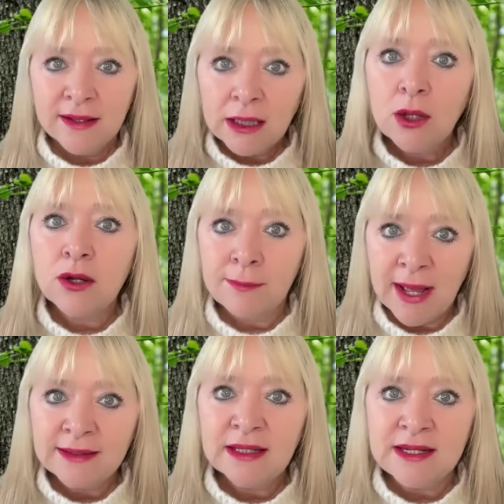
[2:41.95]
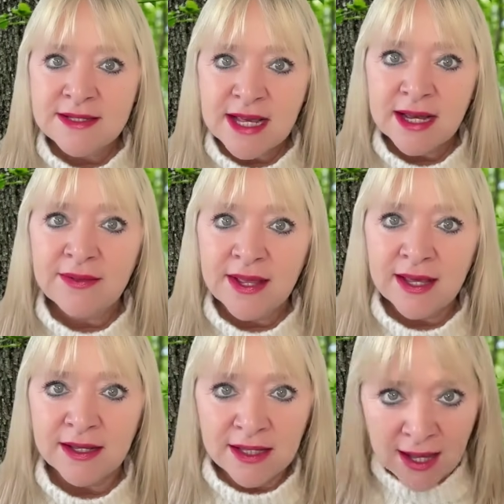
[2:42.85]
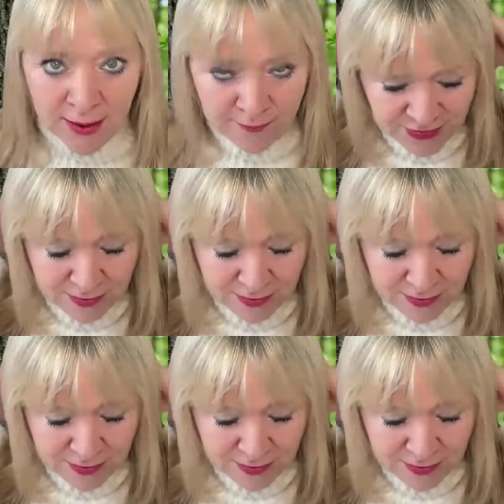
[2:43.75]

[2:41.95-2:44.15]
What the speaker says: a lot of Magdalenes out there. Yeah.